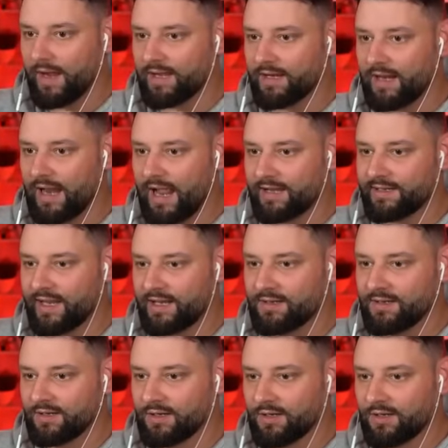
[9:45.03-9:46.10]
making a
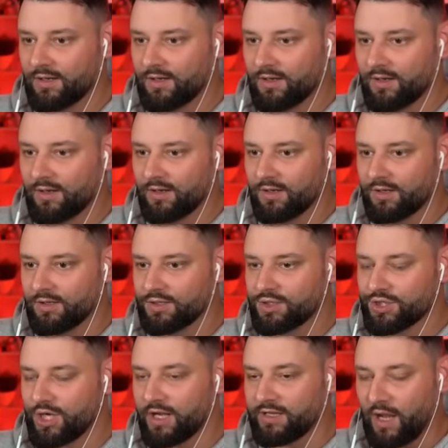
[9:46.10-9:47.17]
landing. Flight attendants make
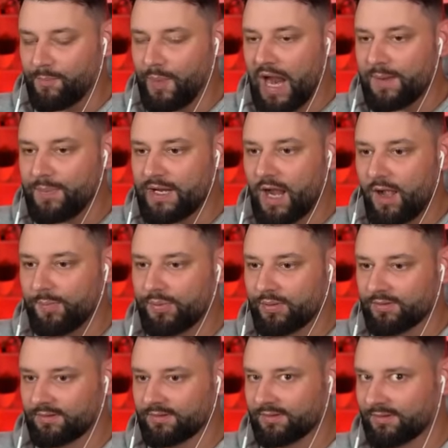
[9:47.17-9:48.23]
Shut sure the baby up.
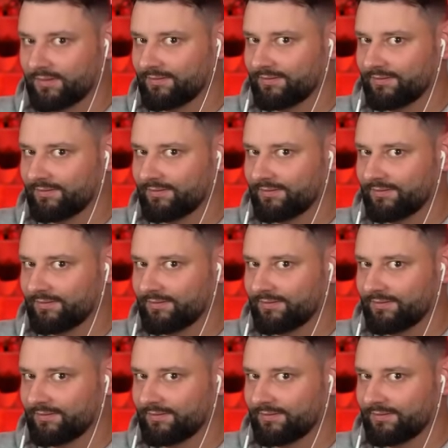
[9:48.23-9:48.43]
Passengers are